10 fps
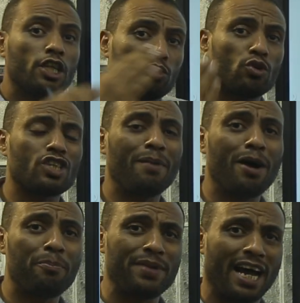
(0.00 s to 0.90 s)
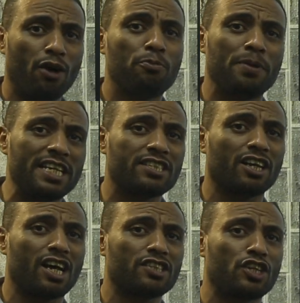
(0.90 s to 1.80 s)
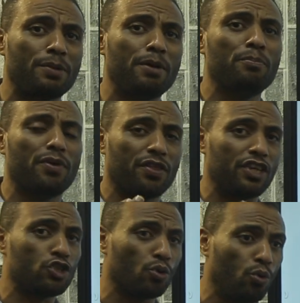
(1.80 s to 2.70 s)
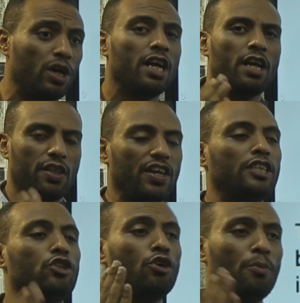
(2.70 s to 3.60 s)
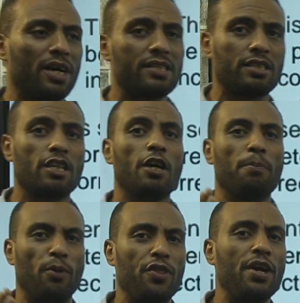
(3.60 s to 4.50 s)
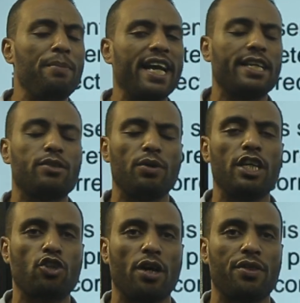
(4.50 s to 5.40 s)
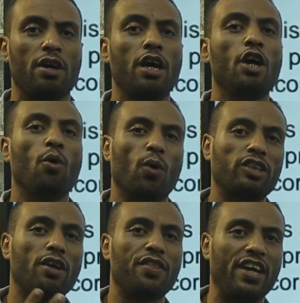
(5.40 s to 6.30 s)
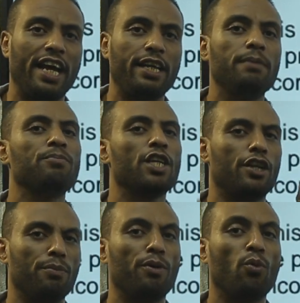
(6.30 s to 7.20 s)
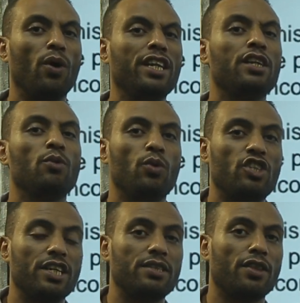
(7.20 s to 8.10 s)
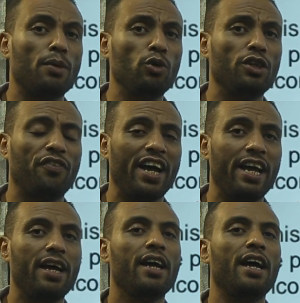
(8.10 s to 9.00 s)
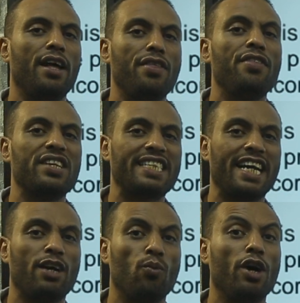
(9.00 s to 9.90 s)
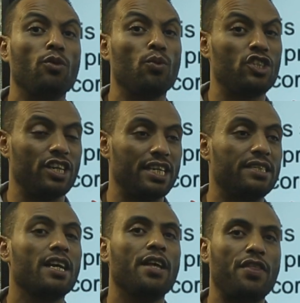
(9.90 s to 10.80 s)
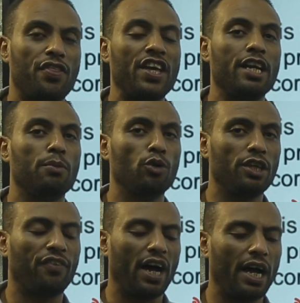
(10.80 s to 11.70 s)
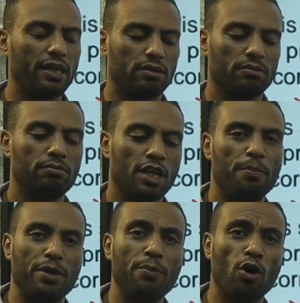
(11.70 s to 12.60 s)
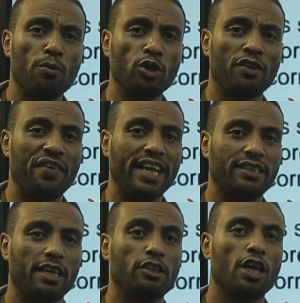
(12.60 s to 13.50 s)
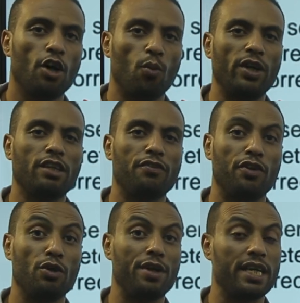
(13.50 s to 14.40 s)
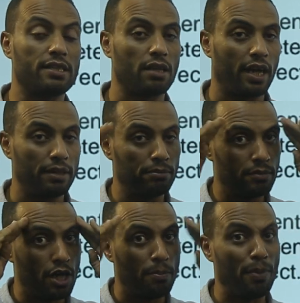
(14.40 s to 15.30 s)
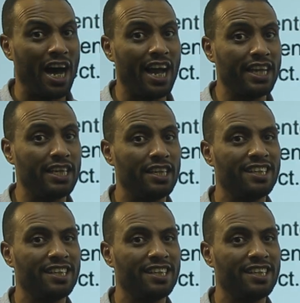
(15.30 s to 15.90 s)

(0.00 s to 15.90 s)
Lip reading: To sum up now, please class, remember this rule that you must put them next to each other. What are they? Number one, which is the modifier, and then the second one, which is the thing modified. Be more motivated. Waiting for you next time. Bye.